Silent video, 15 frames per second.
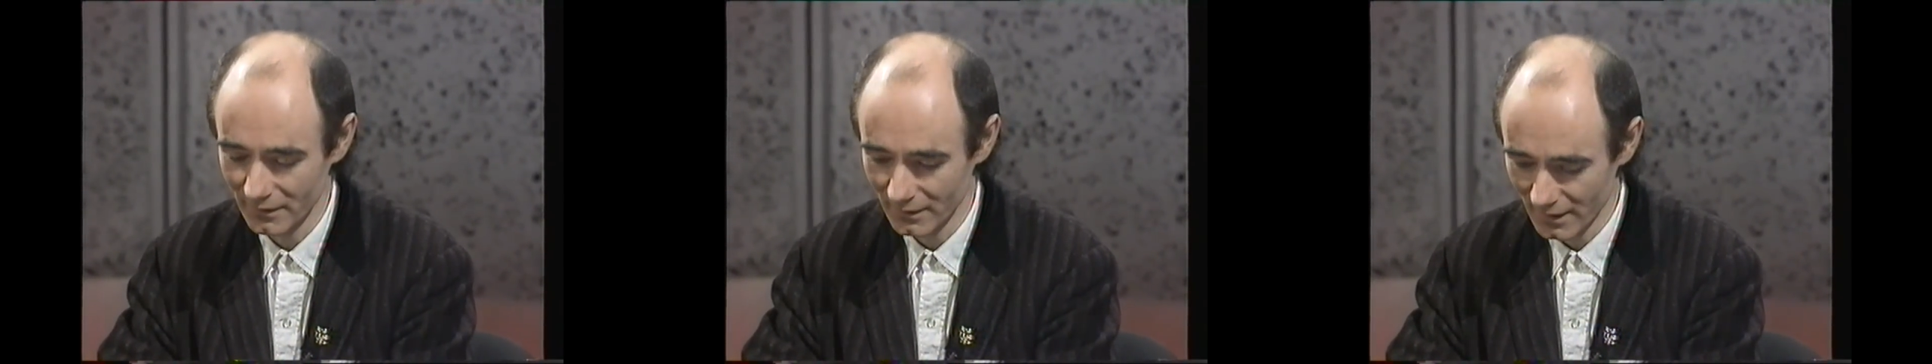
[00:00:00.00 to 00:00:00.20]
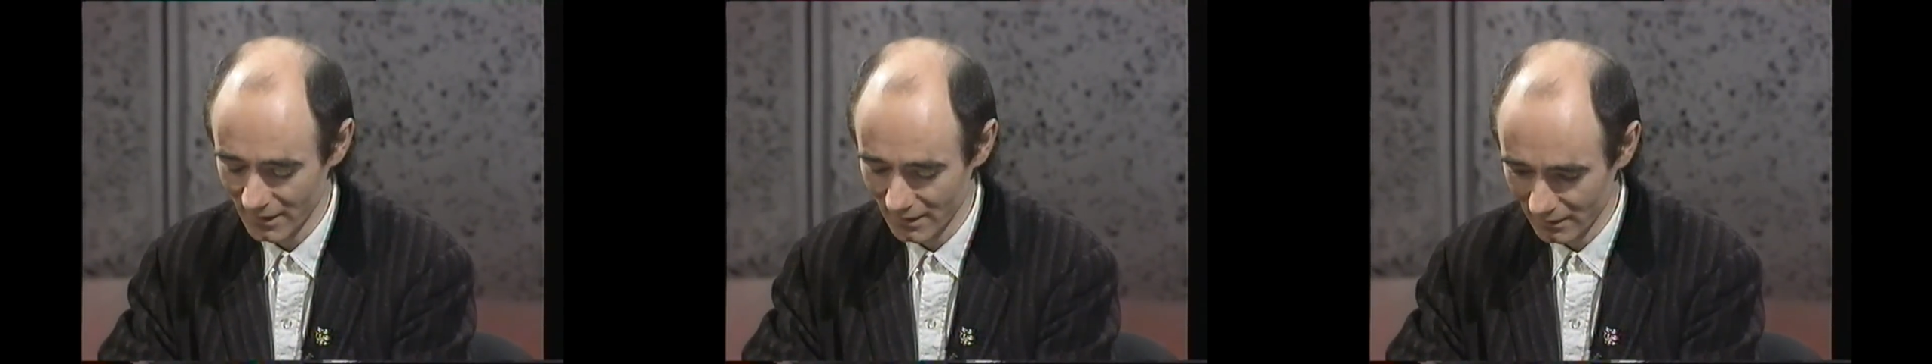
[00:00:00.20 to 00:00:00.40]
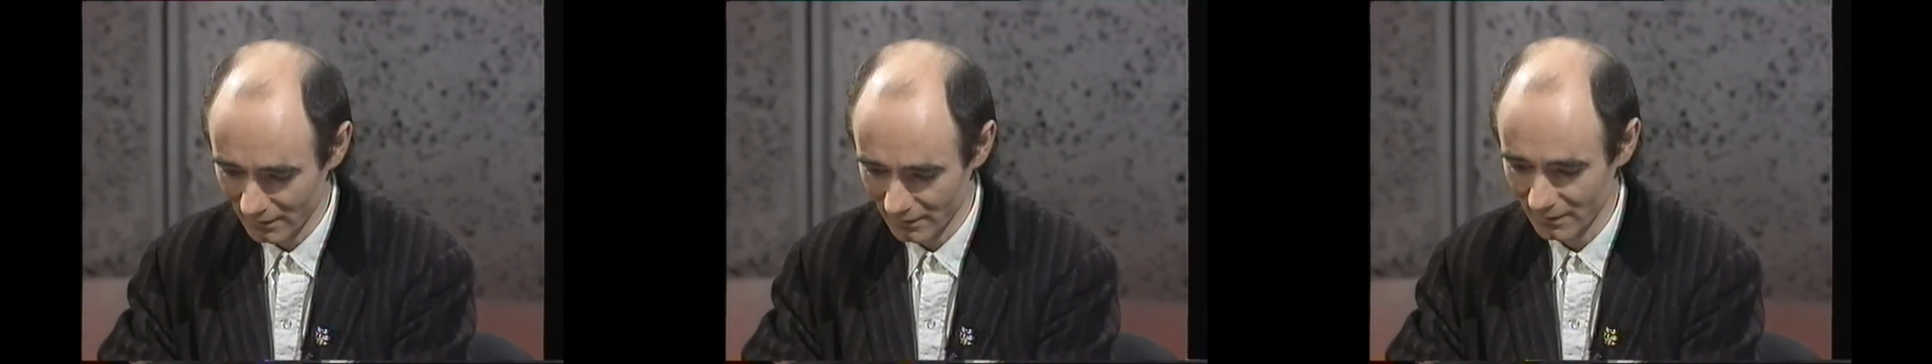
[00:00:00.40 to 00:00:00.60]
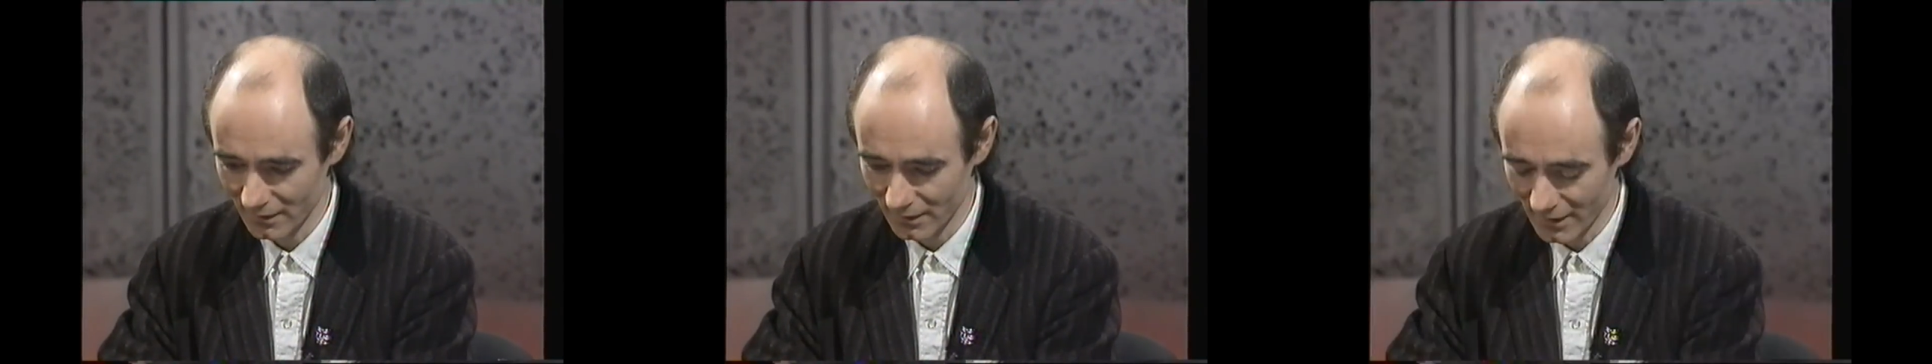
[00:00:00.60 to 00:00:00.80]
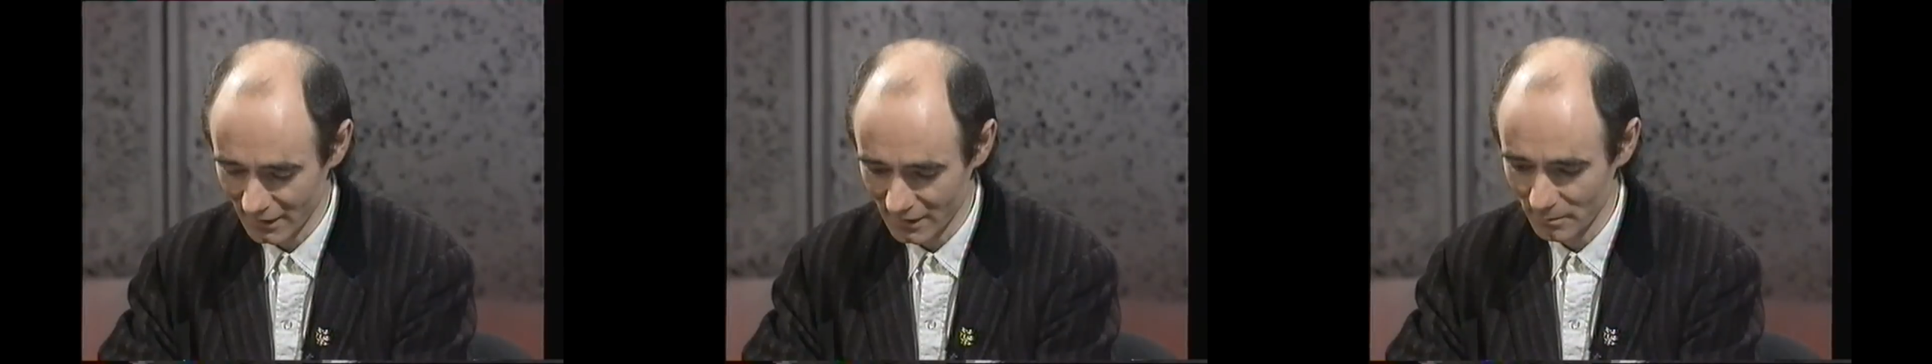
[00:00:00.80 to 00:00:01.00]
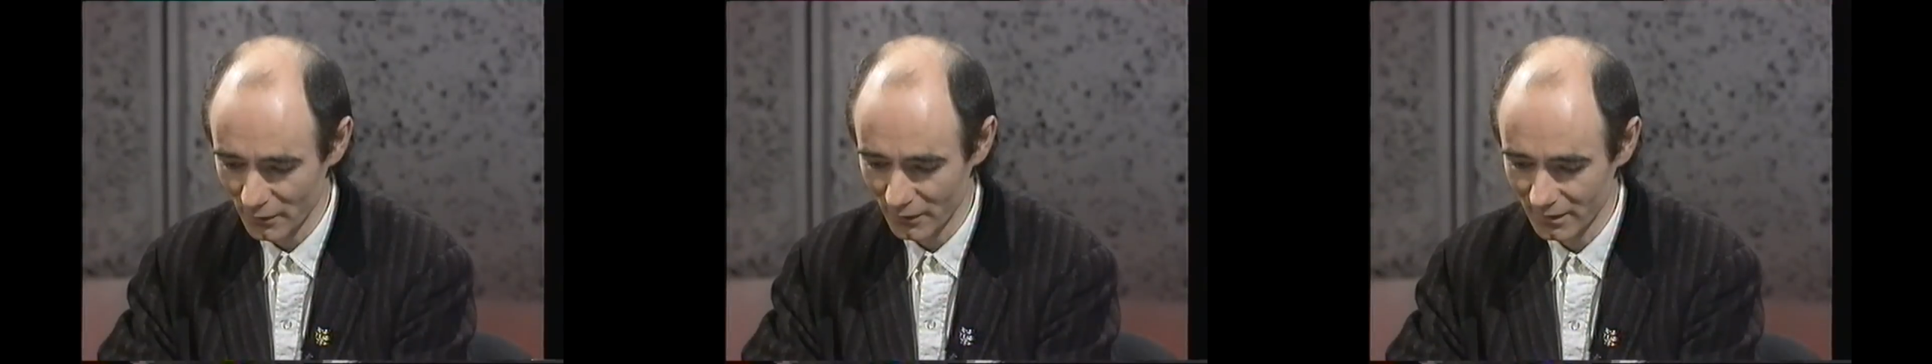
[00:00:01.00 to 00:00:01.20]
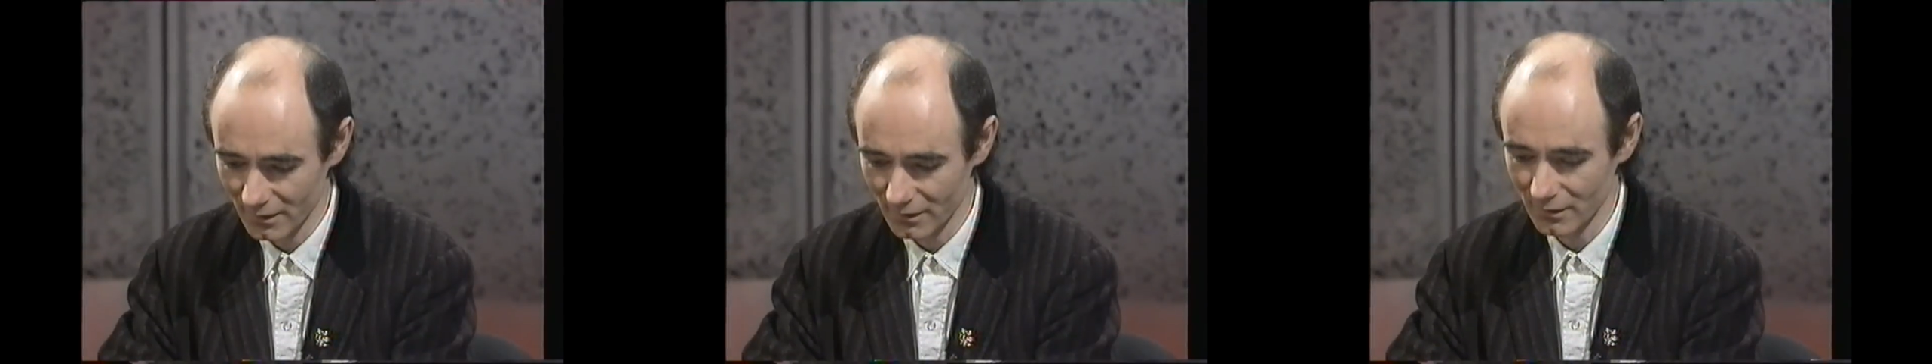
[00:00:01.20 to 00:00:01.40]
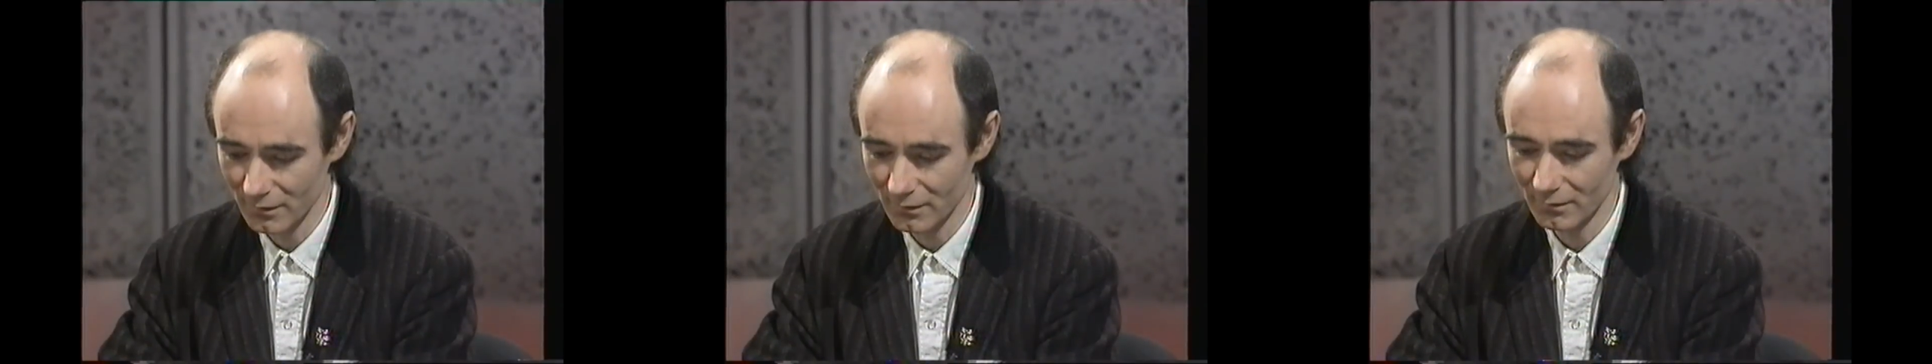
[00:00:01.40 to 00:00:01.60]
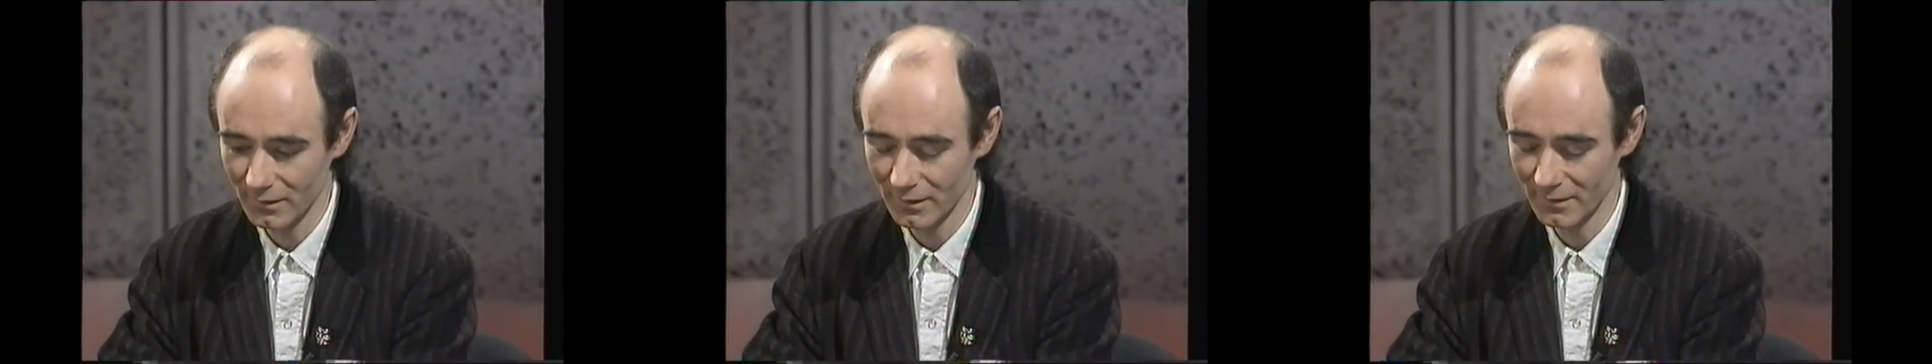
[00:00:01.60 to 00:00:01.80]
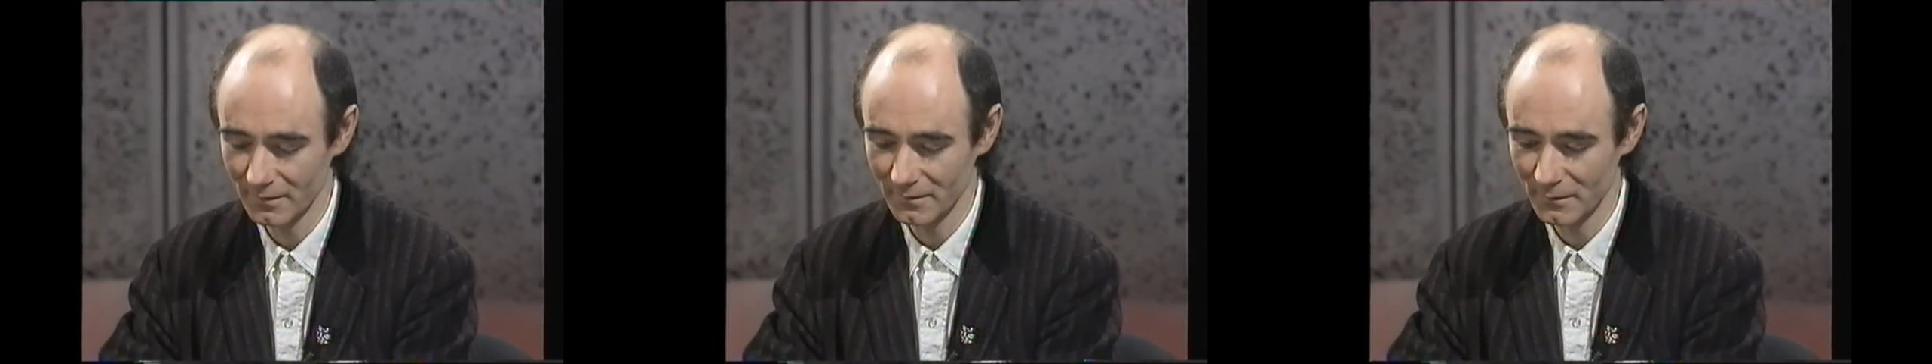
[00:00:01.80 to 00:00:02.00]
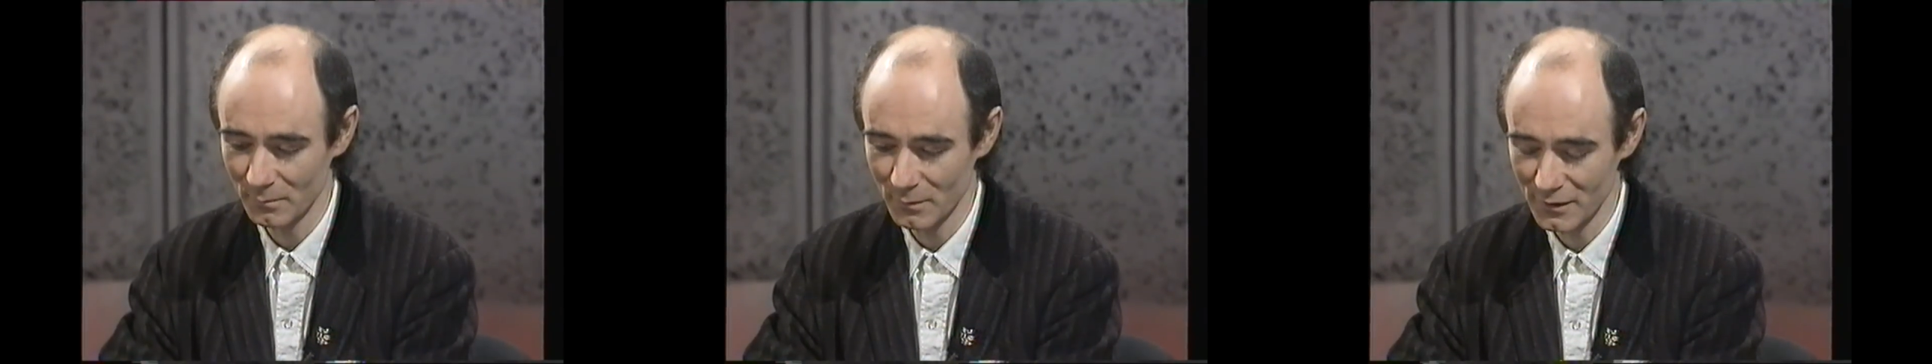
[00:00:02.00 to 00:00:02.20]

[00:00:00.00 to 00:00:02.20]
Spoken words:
and then the next point is to